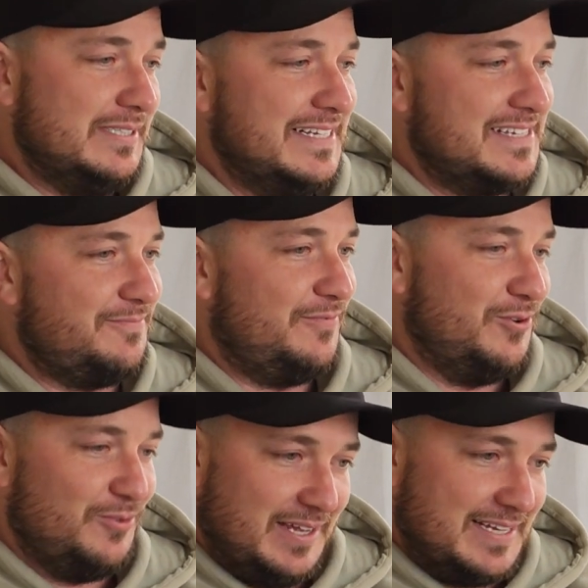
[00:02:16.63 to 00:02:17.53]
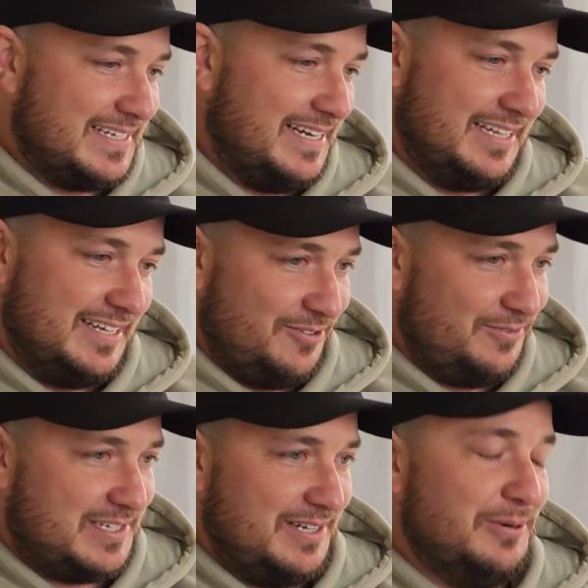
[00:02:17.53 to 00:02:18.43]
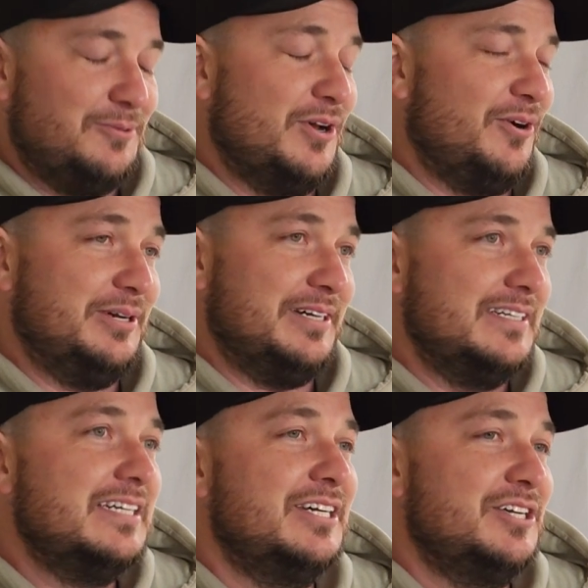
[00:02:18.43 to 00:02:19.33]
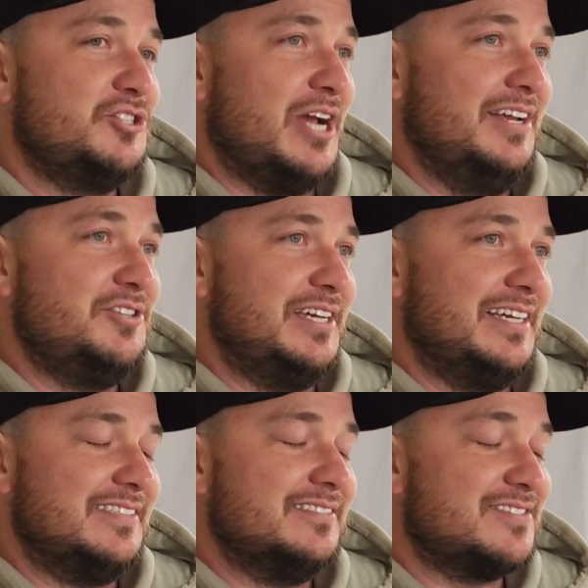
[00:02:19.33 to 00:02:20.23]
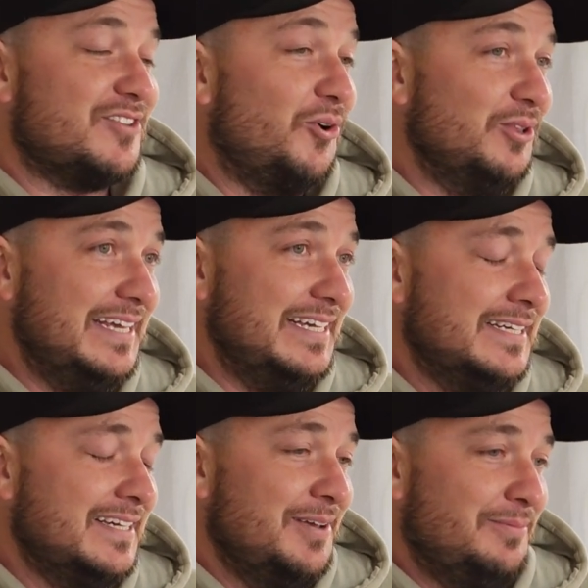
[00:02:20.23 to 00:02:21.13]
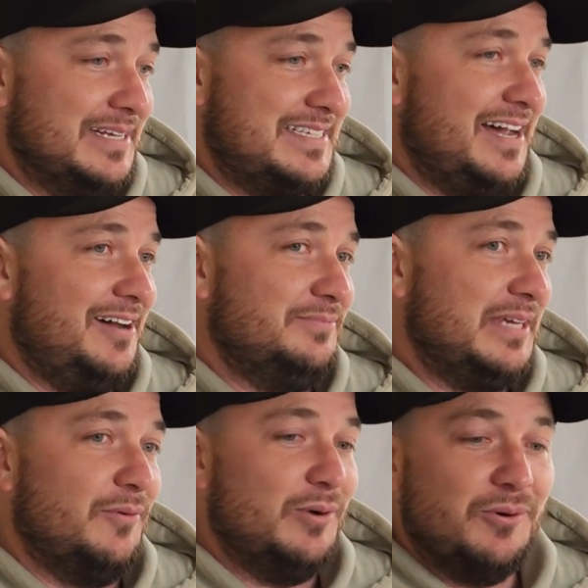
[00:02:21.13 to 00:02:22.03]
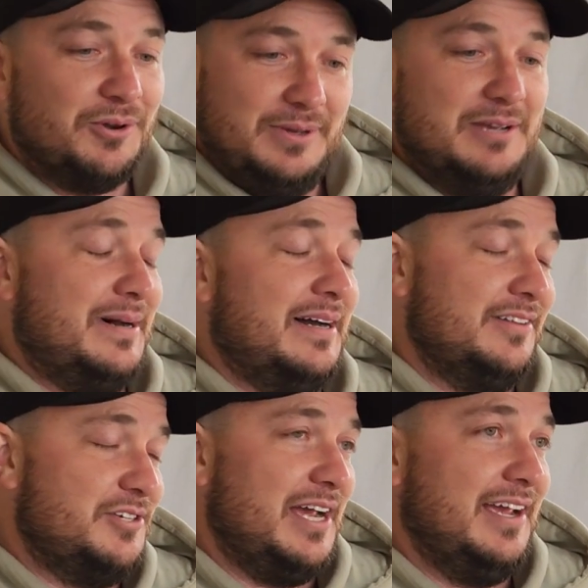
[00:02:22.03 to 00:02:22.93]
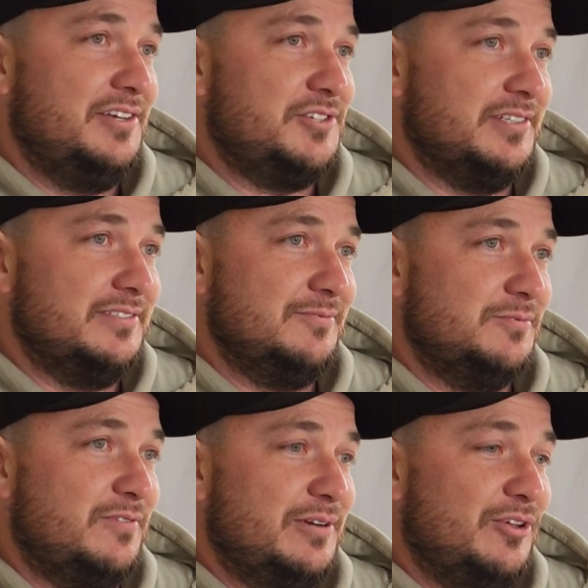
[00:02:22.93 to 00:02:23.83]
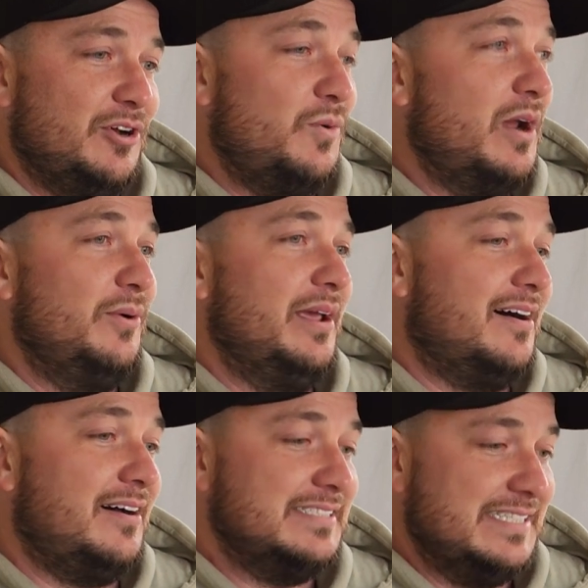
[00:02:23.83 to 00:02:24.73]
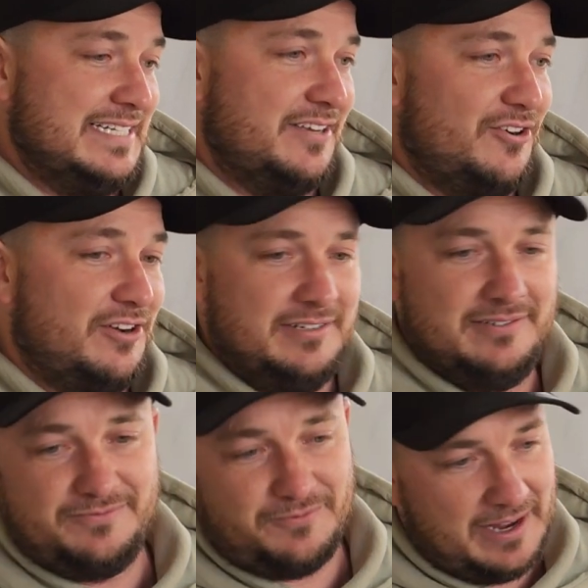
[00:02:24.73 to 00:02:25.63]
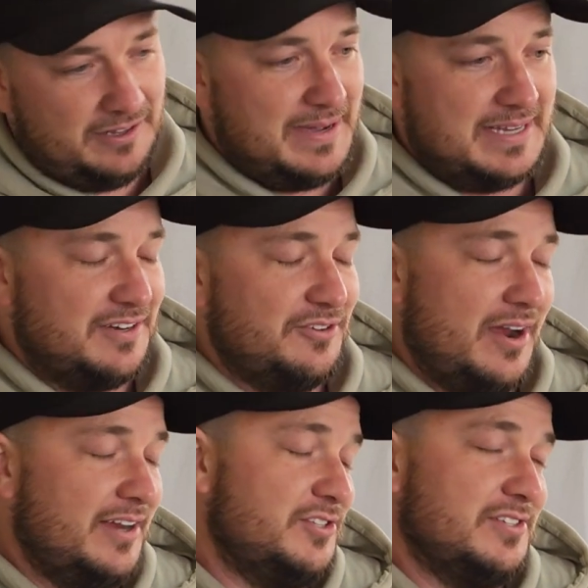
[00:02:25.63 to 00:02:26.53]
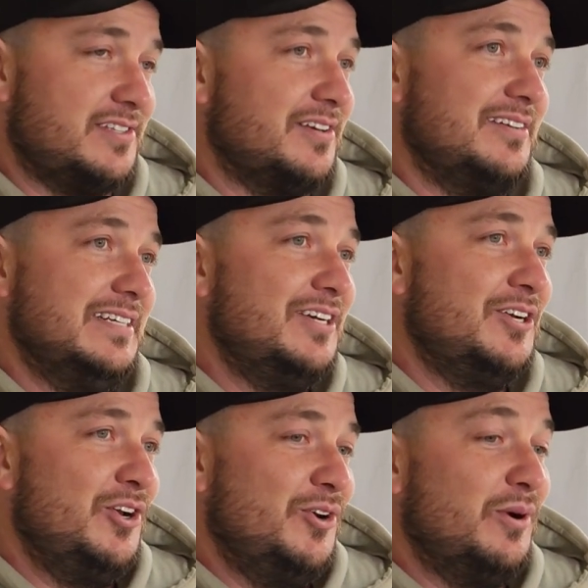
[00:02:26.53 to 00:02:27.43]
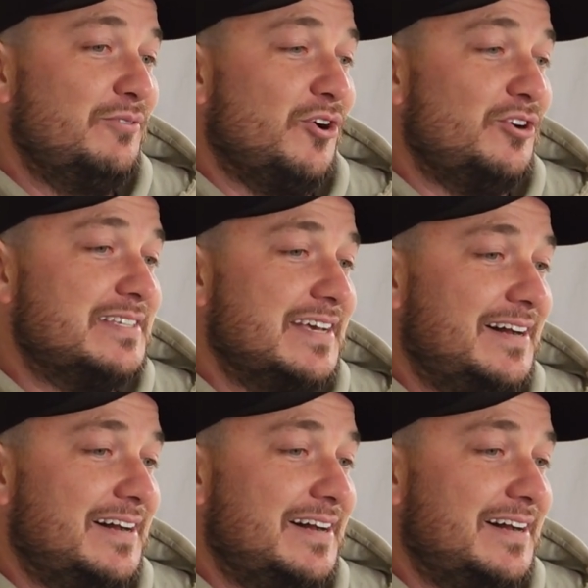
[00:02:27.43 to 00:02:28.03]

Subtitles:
There's a few things there that obviously we all know are changing slowly, but we want to be a part of the change, and we feel like where we are in Kyneton, around the Macedon Ranges, that we've got